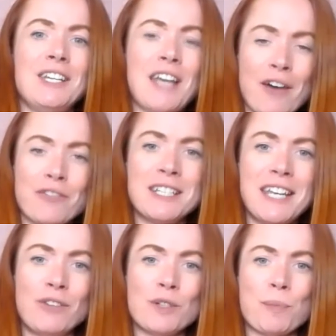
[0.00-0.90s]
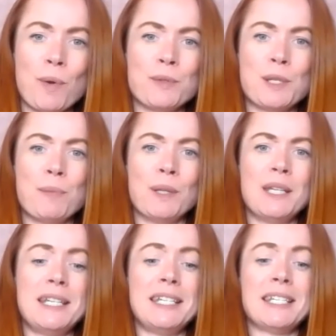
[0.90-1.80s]
You have to take
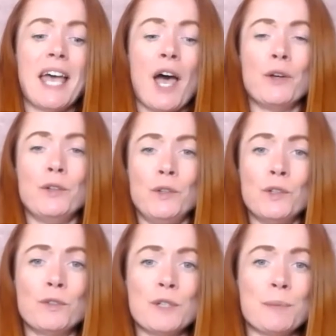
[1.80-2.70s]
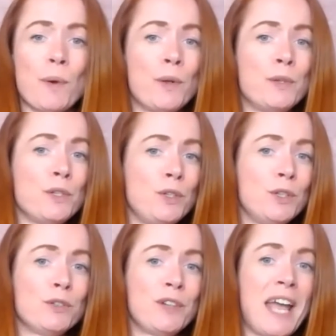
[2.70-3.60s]
responsibility to how you respond,
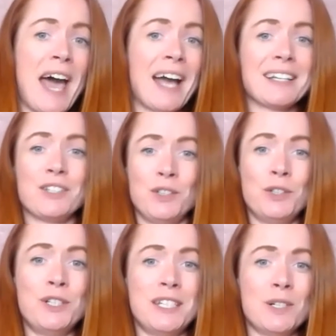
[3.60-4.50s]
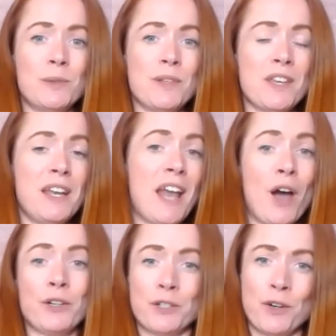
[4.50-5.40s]
you react, you deal with it, and
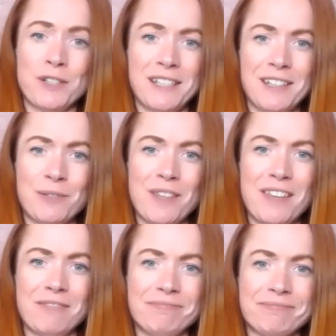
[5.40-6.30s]
how you're not dealing with it.